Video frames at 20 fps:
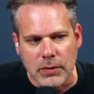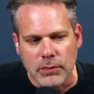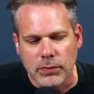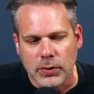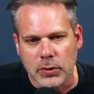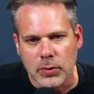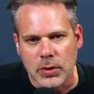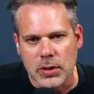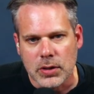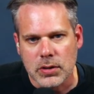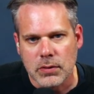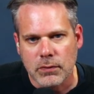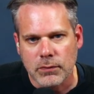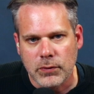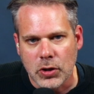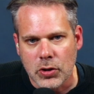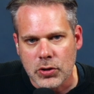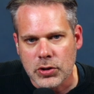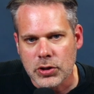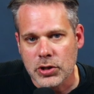influence
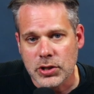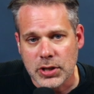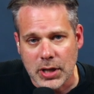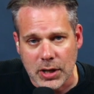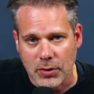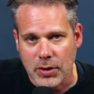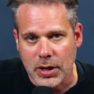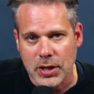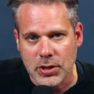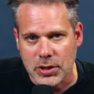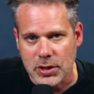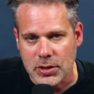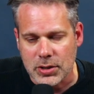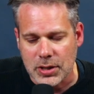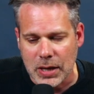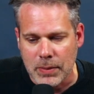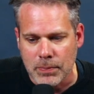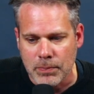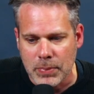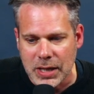future generations
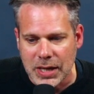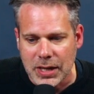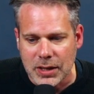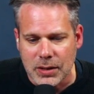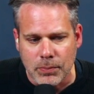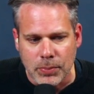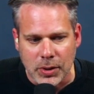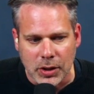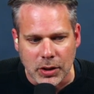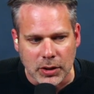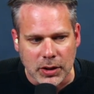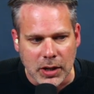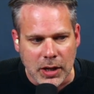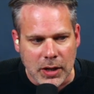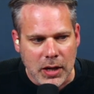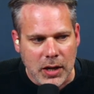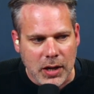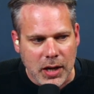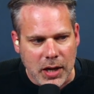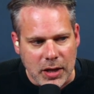and begin to build
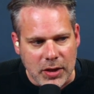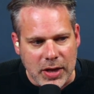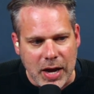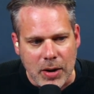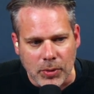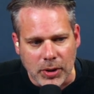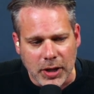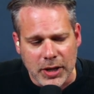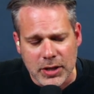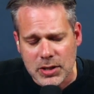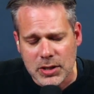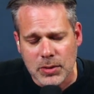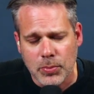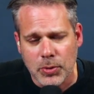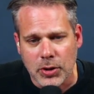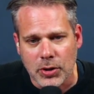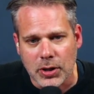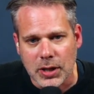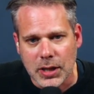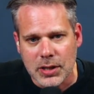in that relationship
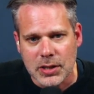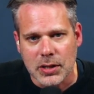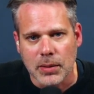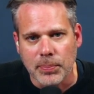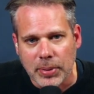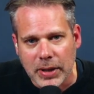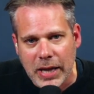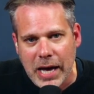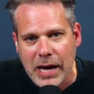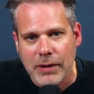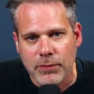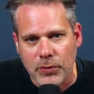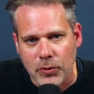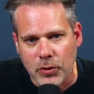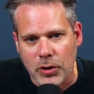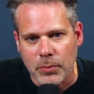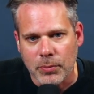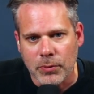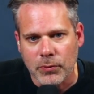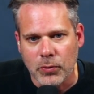with your kids the
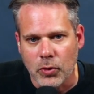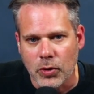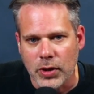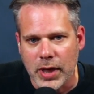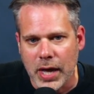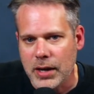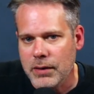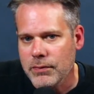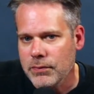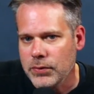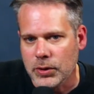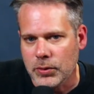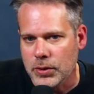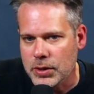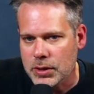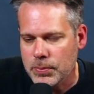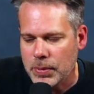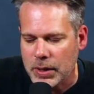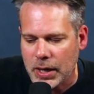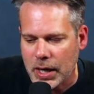platform for that
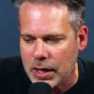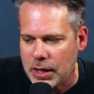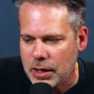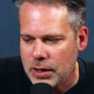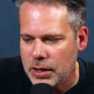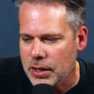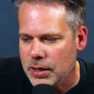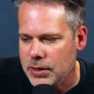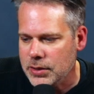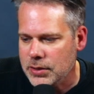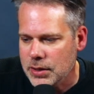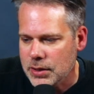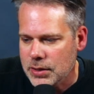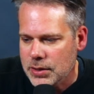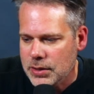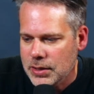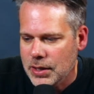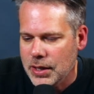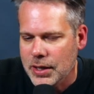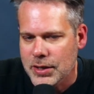influence. But yeah, anything else
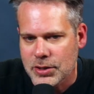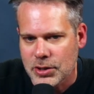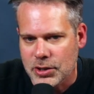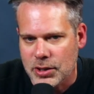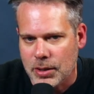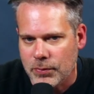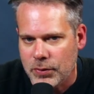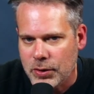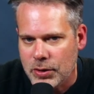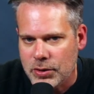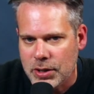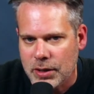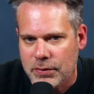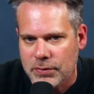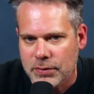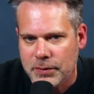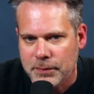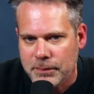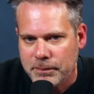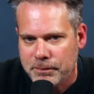this uh, stirs up for you,
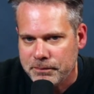Jeff?